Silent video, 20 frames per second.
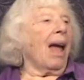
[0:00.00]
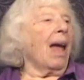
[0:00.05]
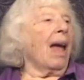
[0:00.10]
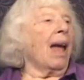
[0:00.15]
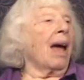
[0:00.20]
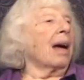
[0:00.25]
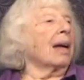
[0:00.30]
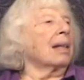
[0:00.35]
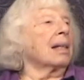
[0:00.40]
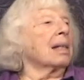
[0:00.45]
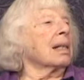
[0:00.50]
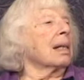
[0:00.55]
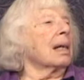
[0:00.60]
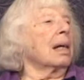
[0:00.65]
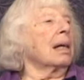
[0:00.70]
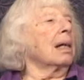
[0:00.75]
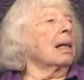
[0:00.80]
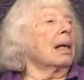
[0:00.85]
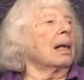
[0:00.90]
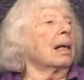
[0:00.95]
and
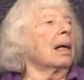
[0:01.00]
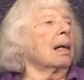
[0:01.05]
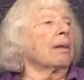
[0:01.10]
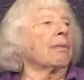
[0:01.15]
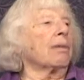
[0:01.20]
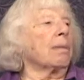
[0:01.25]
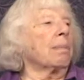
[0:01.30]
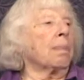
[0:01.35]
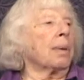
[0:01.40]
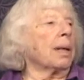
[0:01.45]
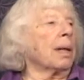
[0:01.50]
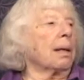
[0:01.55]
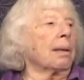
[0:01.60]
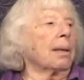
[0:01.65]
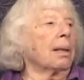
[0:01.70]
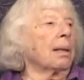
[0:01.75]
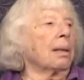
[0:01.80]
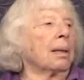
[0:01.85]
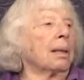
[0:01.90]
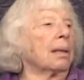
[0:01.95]

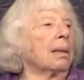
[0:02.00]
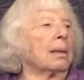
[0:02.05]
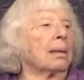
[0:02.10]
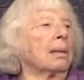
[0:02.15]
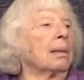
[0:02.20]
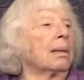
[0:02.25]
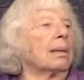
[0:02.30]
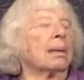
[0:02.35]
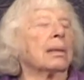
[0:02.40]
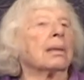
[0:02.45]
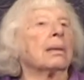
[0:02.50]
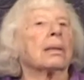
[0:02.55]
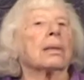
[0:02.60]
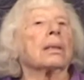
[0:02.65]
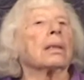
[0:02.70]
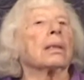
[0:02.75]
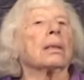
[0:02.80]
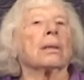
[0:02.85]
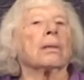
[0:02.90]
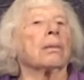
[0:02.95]
everybody
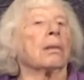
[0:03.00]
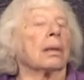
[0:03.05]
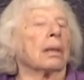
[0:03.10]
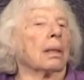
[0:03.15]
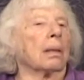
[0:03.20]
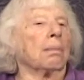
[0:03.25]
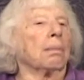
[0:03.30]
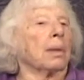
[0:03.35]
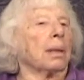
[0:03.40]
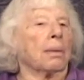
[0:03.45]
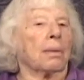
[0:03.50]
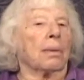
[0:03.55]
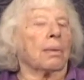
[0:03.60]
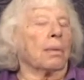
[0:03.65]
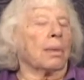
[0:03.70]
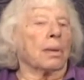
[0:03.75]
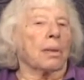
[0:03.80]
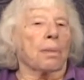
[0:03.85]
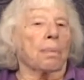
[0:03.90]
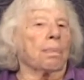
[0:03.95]
saluted them
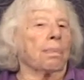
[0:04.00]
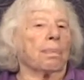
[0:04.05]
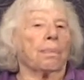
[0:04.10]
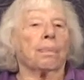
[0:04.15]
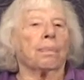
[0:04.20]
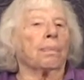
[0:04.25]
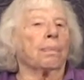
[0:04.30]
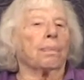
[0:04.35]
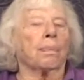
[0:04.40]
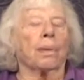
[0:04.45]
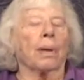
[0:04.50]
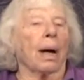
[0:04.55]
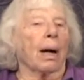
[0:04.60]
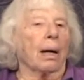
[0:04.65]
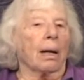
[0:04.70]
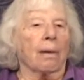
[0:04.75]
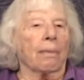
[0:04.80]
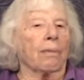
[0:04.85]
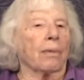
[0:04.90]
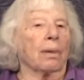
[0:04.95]
and was
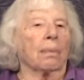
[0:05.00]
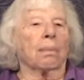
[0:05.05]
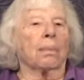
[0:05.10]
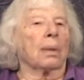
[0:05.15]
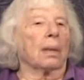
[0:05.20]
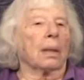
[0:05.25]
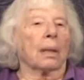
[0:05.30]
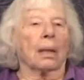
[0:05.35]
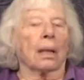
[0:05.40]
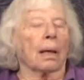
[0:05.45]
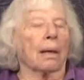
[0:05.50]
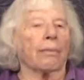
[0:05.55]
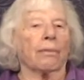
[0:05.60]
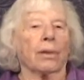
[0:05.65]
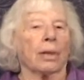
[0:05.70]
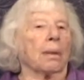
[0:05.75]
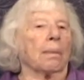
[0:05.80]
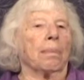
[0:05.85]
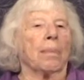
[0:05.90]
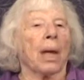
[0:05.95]
proud of them and
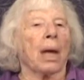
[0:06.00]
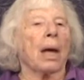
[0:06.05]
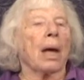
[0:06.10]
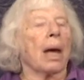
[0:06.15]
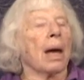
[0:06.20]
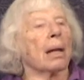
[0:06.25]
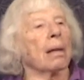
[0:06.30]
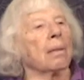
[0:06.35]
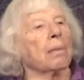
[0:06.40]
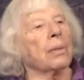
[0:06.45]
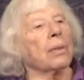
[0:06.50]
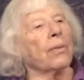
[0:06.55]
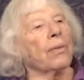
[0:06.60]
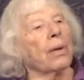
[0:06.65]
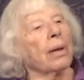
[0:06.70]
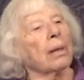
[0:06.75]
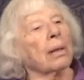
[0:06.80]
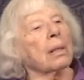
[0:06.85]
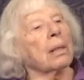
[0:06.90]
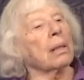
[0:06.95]
loved them. And it was
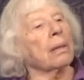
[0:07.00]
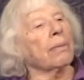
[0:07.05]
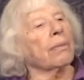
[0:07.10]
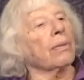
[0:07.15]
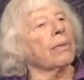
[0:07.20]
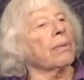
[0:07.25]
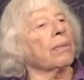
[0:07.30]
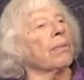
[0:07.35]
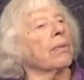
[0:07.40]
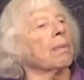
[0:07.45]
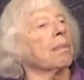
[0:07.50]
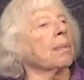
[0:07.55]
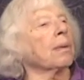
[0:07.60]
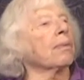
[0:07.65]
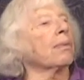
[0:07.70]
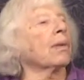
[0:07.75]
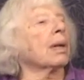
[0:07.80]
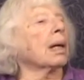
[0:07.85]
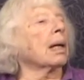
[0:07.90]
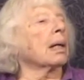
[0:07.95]
very different from the
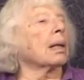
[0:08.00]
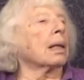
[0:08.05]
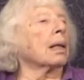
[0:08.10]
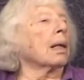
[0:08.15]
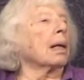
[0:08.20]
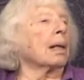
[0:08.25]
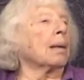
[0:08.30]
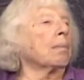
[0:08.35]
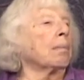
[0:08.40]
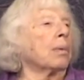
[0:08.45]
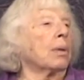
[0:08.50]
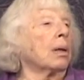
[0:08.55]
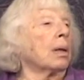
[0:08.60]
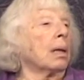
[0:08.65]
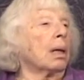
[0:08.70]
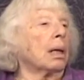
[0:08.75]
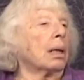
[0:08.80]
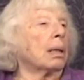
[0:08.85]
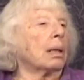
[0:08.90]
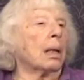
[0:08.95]
Vietnam
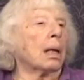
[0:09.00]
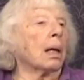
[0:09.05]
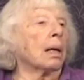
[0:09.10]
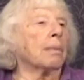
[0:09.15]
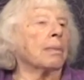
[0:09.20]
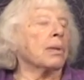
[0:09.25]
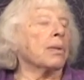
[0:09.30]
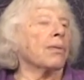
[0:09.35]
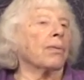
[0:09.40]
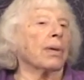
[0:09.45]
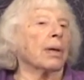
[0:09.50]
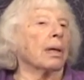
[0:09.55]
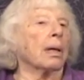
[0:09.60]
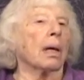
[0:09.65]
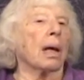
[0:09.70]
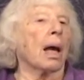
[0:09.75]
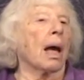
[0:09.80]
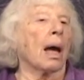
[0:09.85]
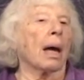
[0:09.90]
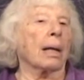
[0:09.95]
War. I was
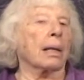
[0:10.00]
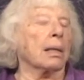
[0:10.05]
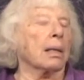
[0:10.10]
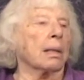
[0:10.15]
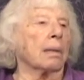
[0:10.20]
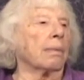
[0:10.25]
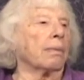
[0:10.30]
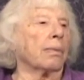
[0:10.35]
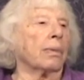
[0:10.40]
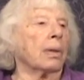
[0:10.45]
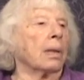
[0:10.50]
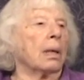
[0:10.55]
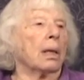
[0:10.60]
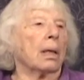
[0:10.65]
very active